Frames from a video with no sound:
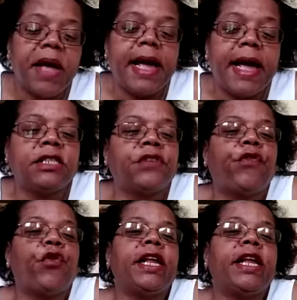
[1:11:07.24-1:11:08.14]
page
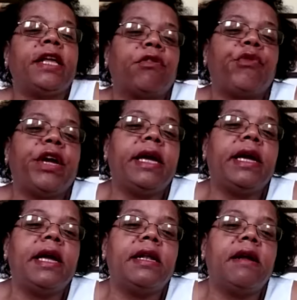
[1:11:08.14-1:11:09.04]
43
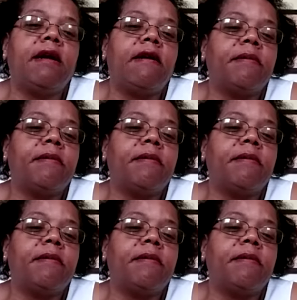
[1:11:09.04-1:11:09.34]
in our